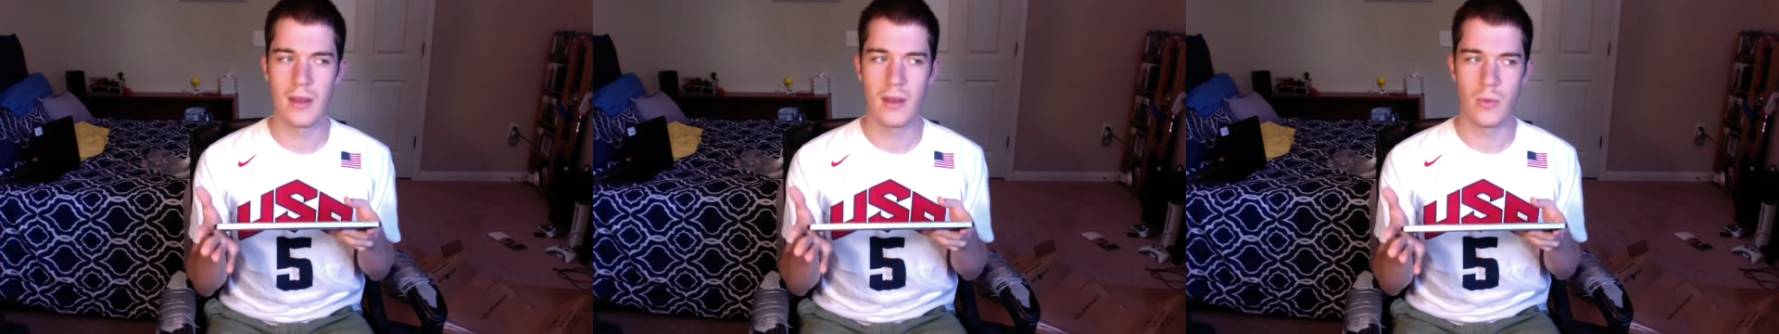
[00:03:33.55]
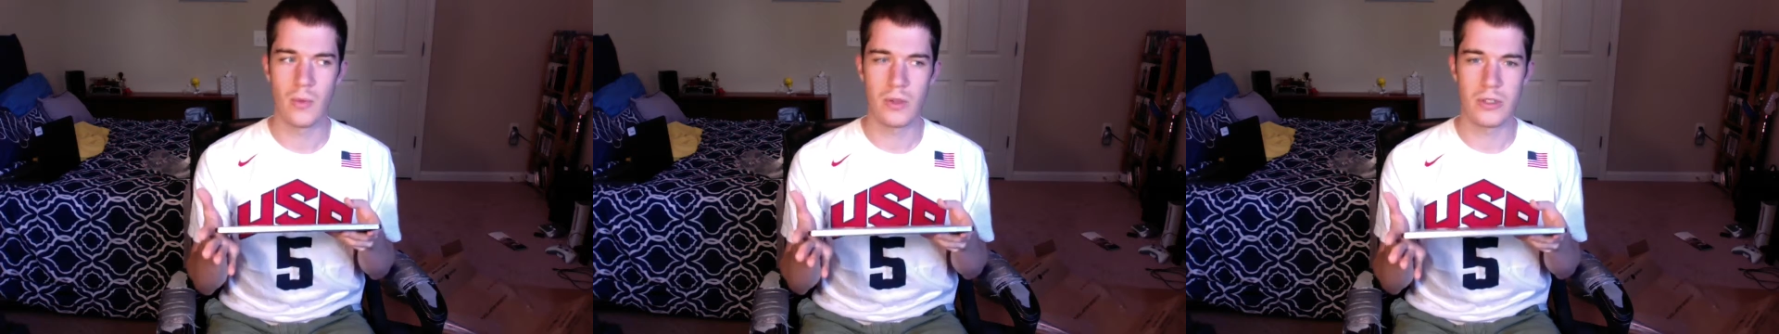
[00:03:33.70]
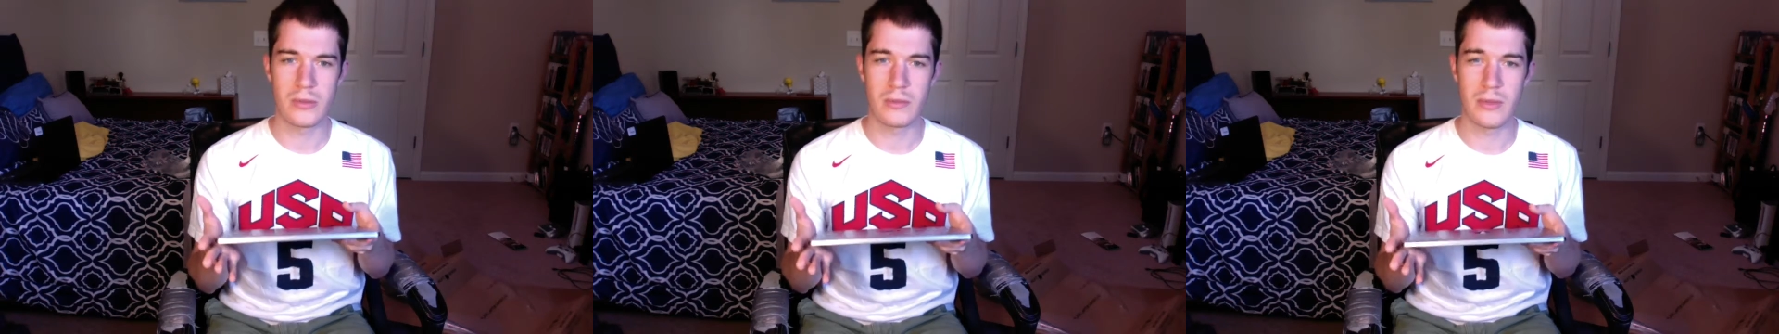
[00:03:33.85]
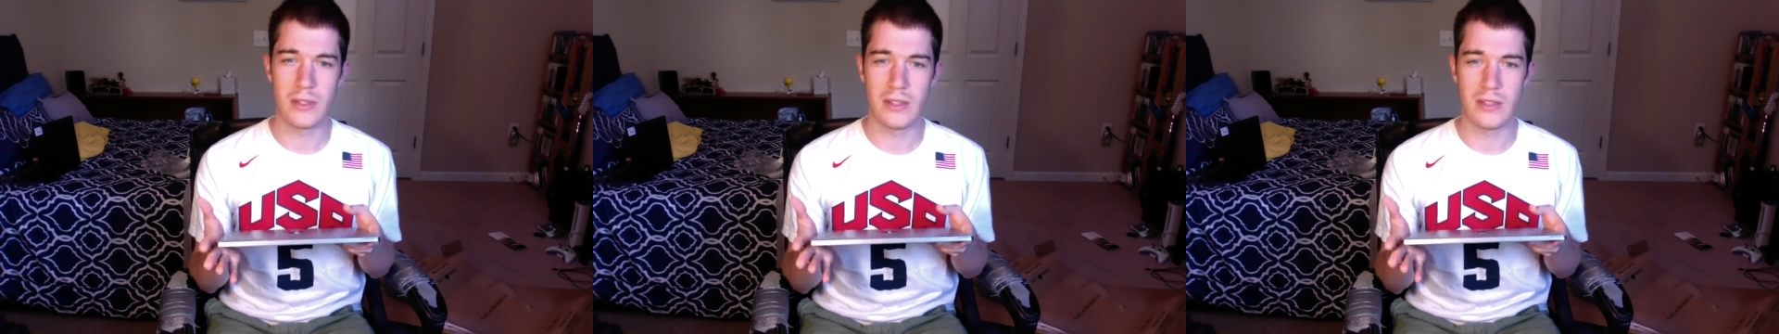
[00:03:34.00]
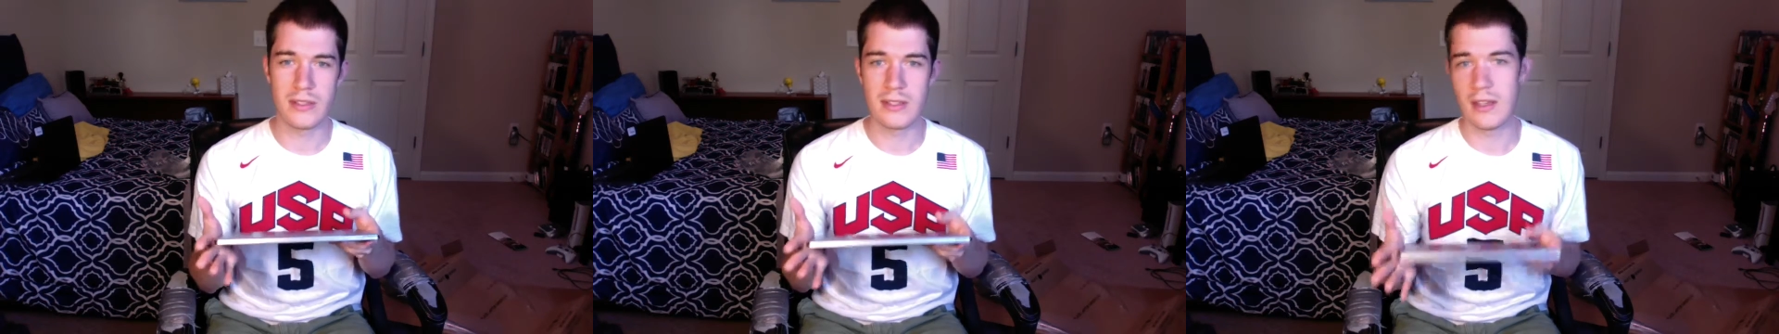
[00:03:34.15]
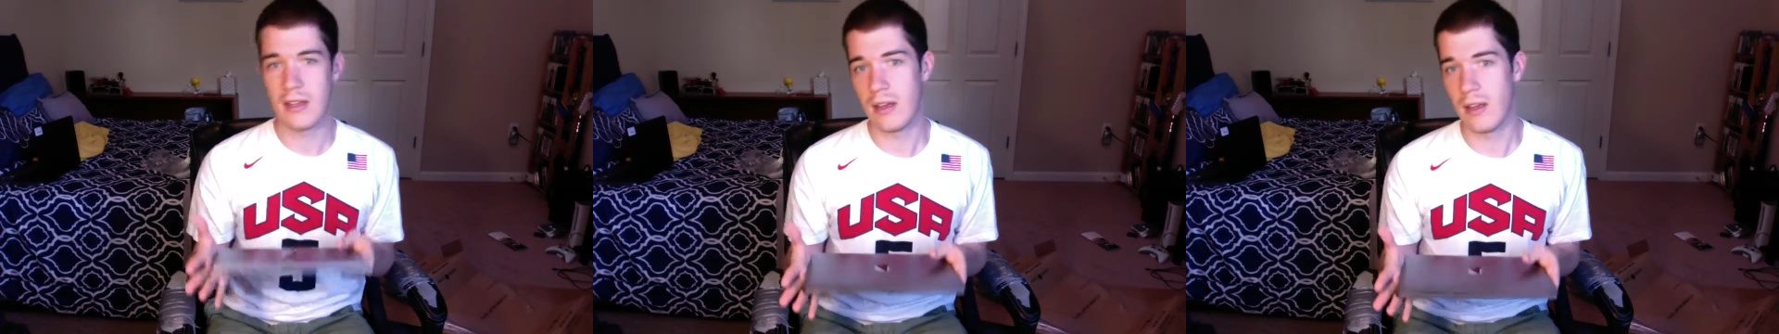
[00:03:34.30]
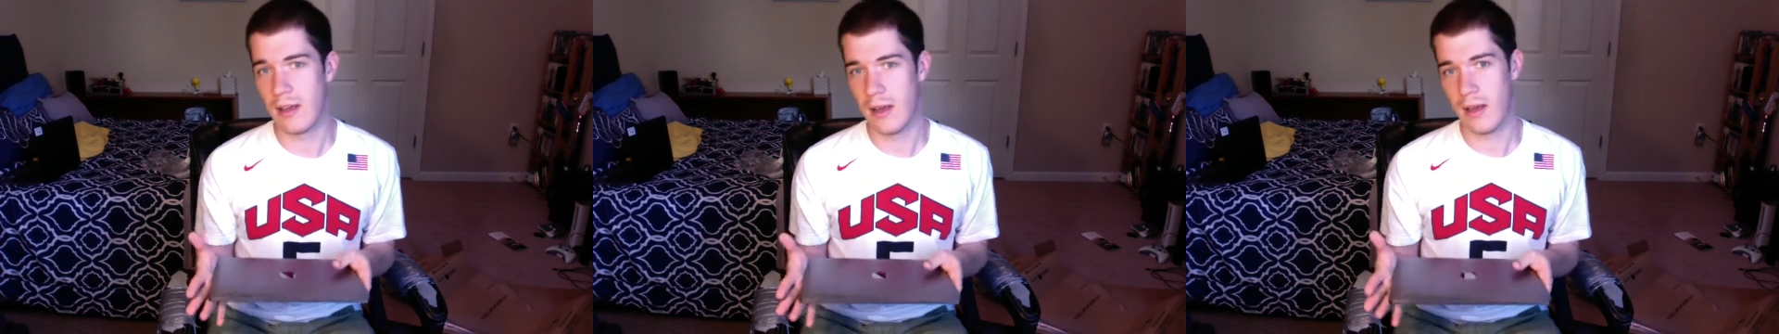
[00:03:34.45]
which means
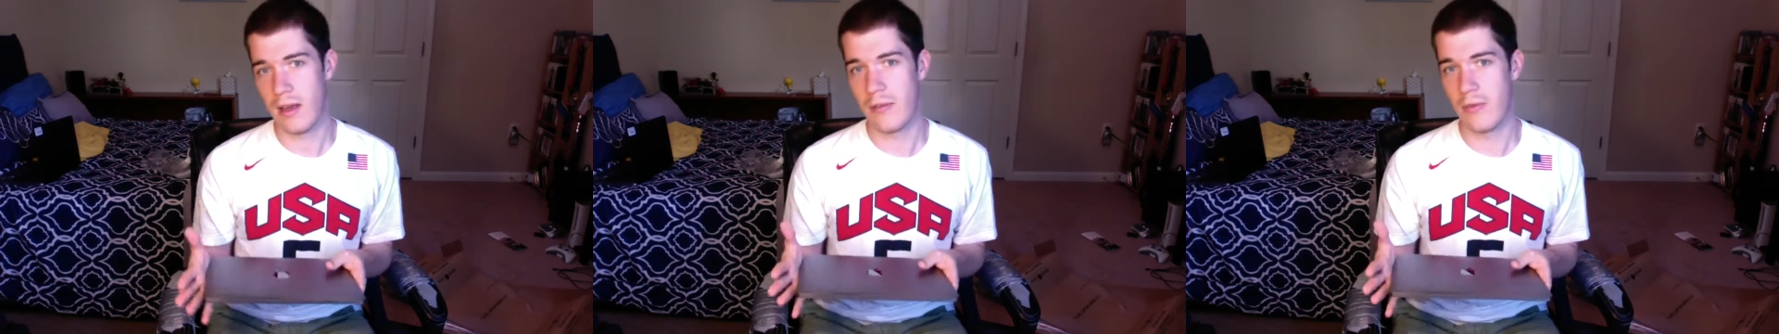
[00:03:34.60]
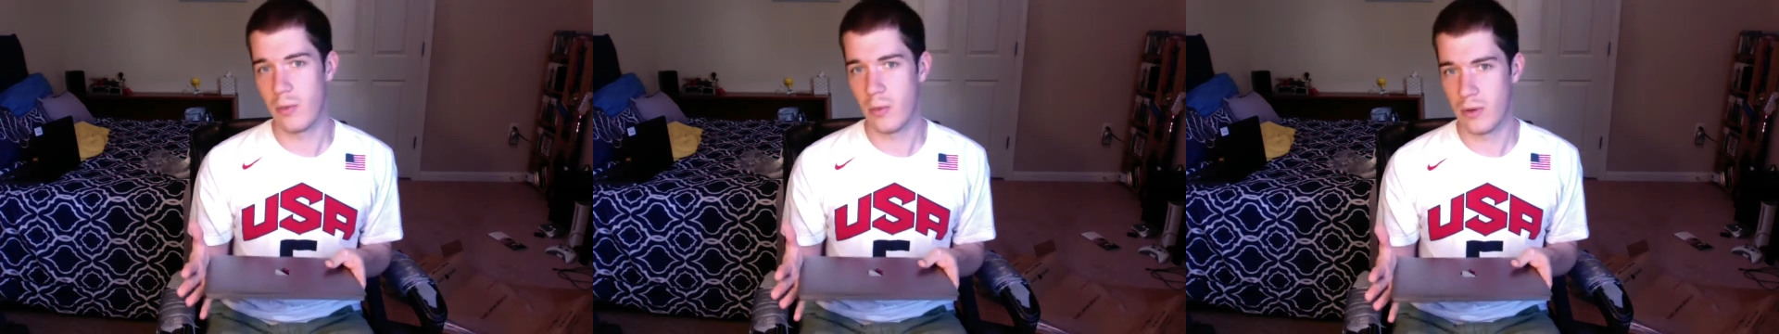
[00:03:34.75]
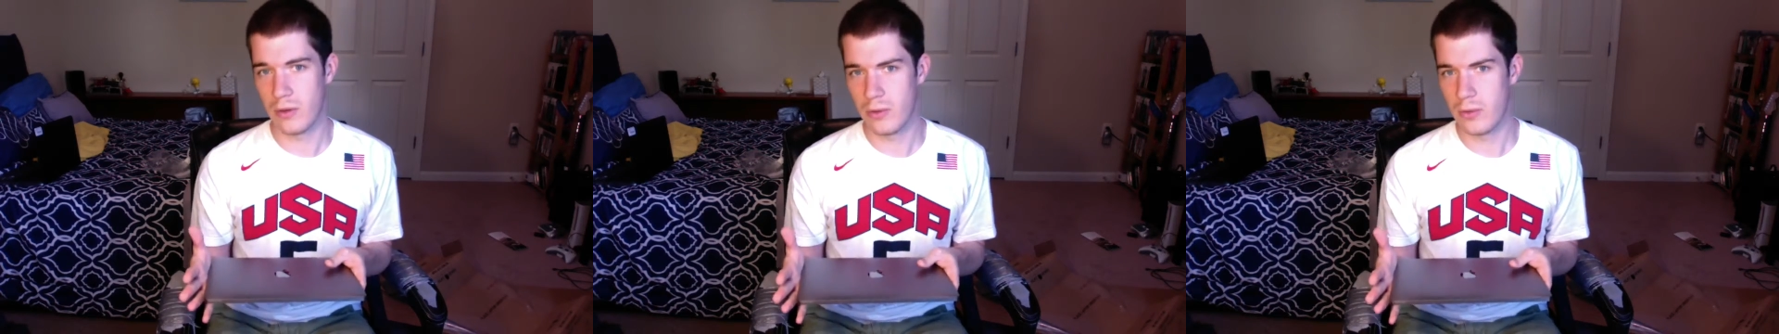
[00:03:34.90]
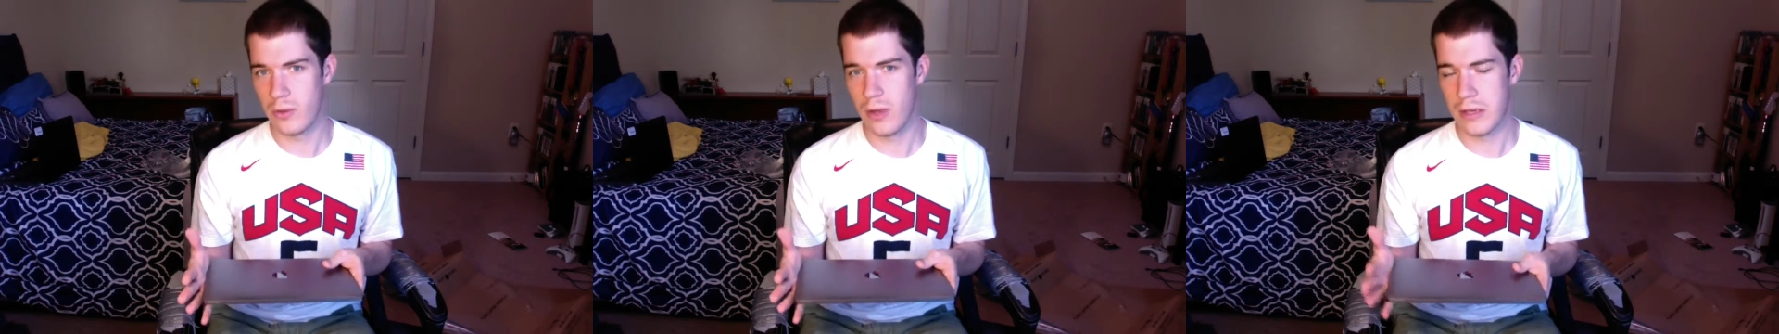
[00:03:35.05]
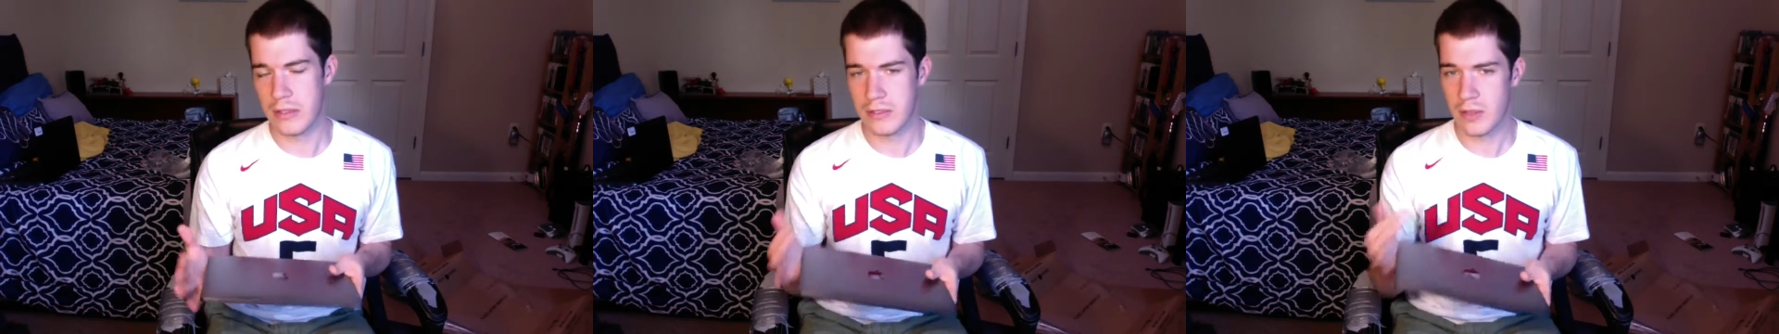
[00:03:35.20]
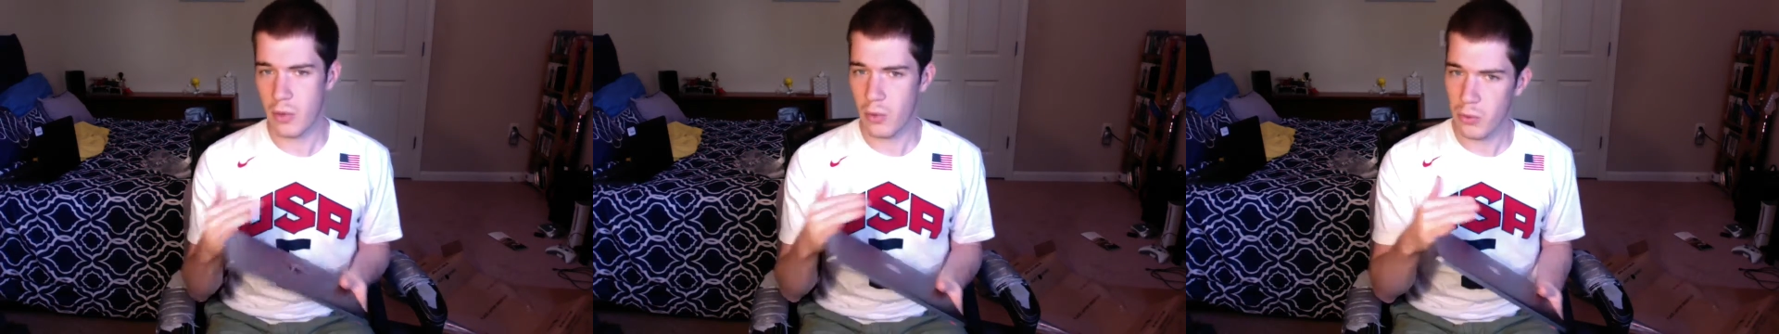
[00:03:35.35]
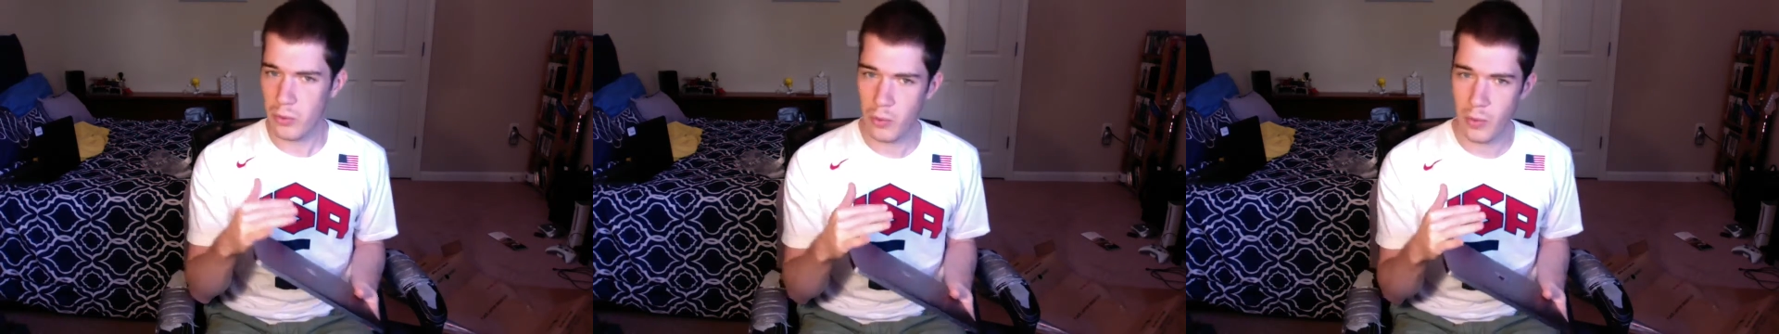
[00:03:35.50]
everyone who has the
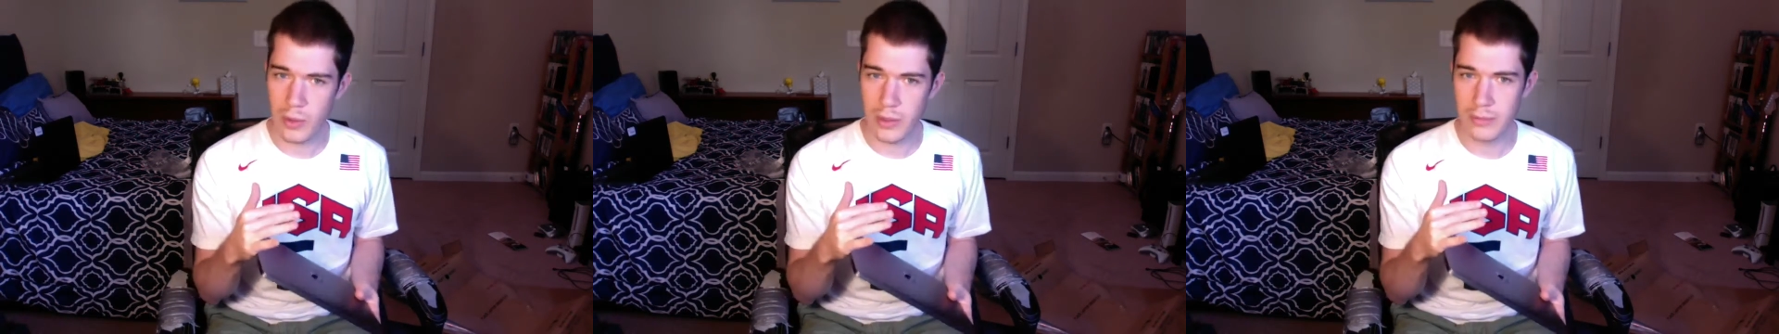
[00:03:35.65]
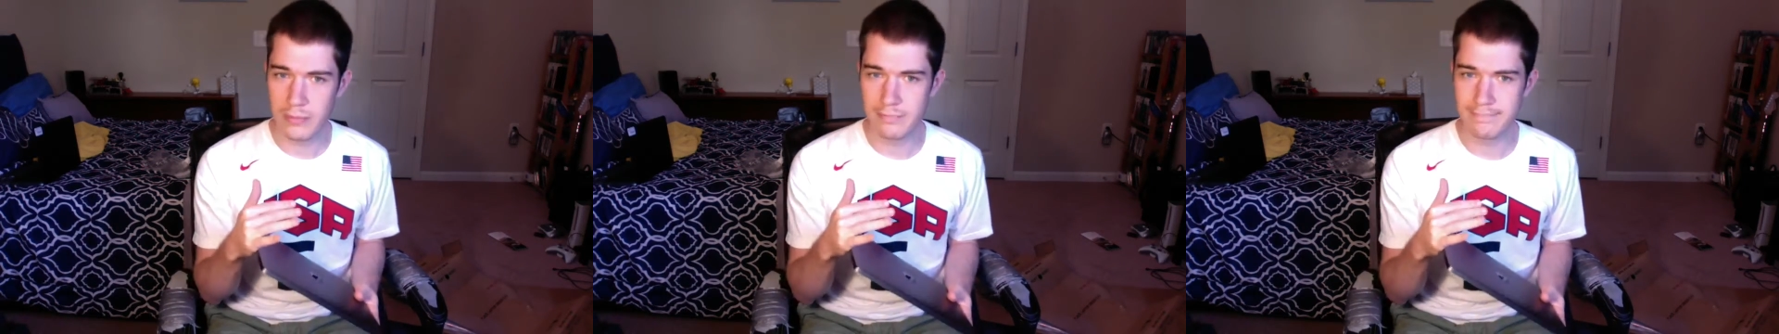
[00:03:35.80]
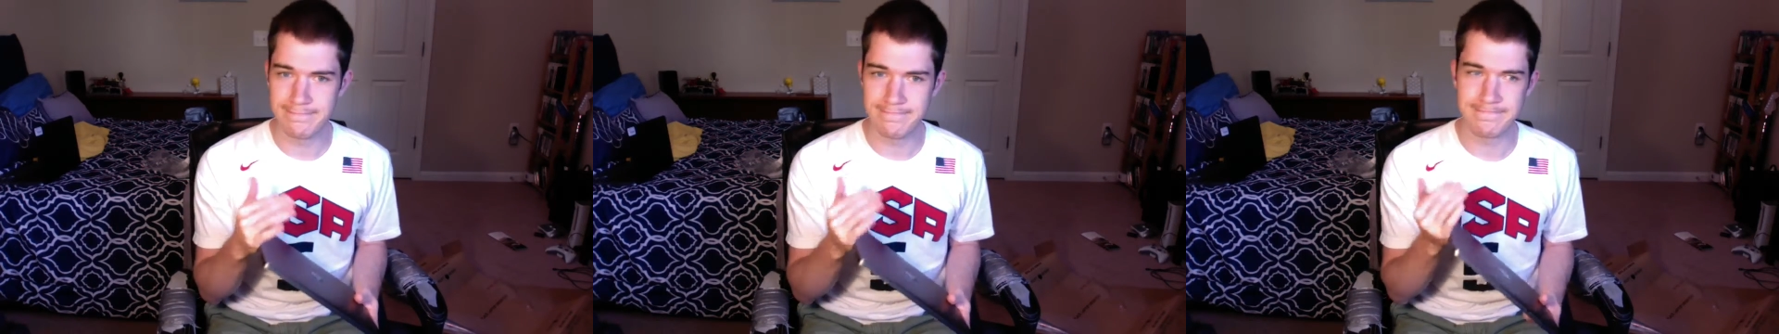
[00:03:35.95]
old one